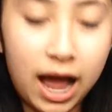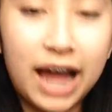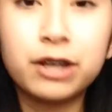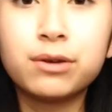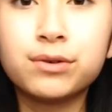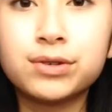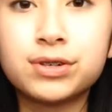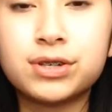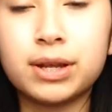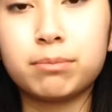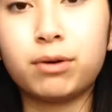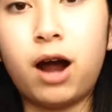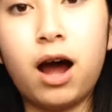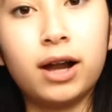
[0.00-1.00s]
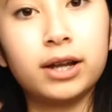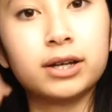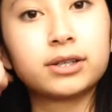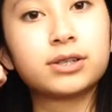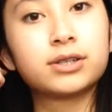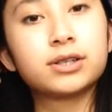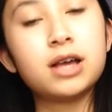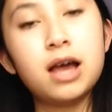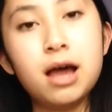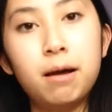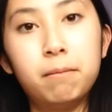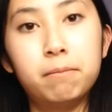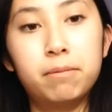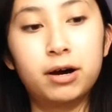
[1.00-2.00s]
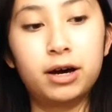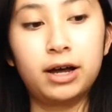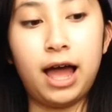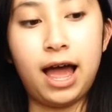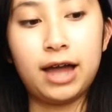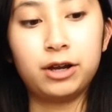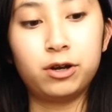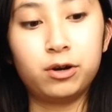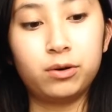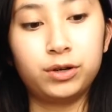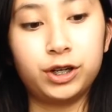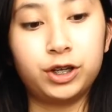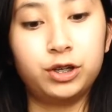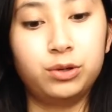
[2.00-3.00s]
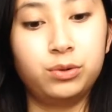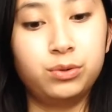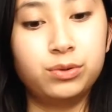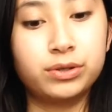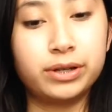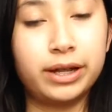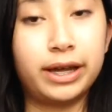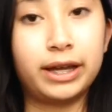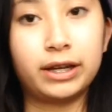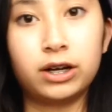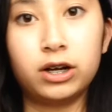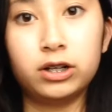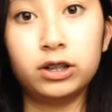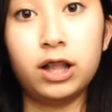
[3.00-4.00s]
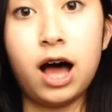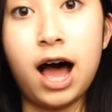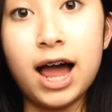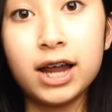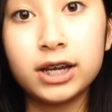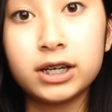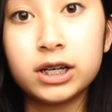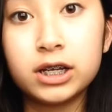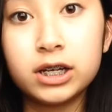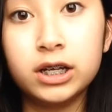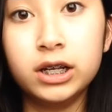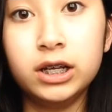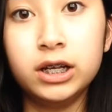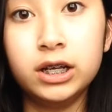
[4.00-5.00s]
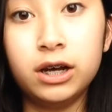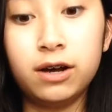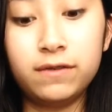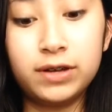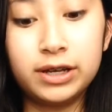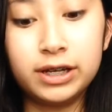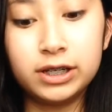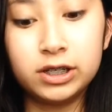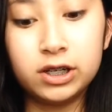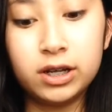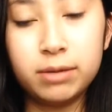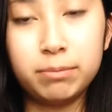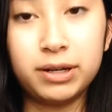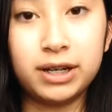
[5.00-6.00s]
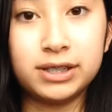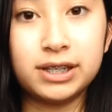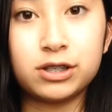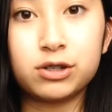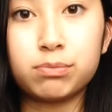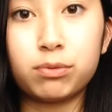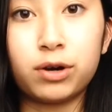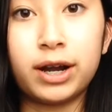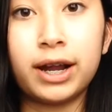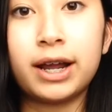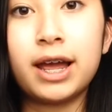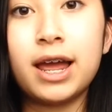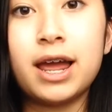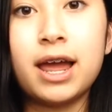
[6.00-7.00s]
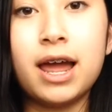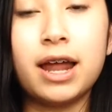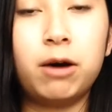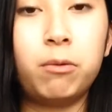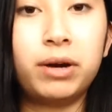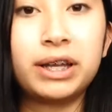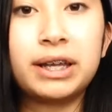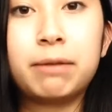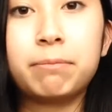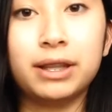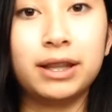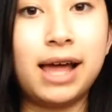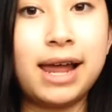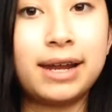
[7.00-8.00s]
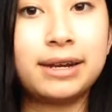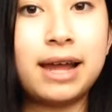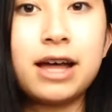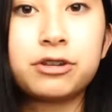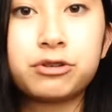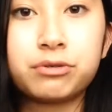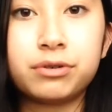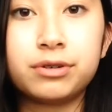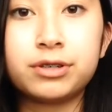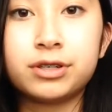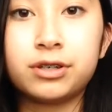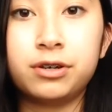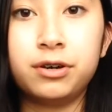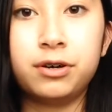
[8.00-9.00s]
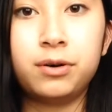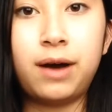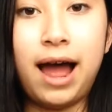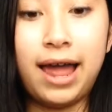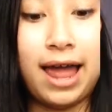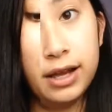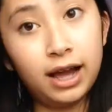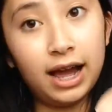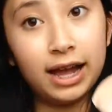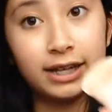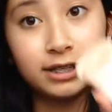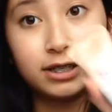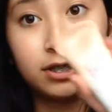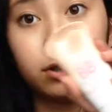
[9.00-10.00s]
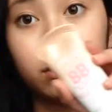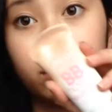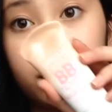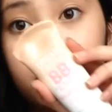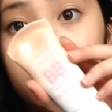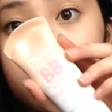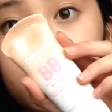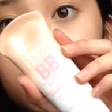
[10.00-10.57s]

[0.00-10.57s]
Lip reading: I use the same products, but I don't use like a lot of it because it's spring and I want to keep it light and natural, so I still use the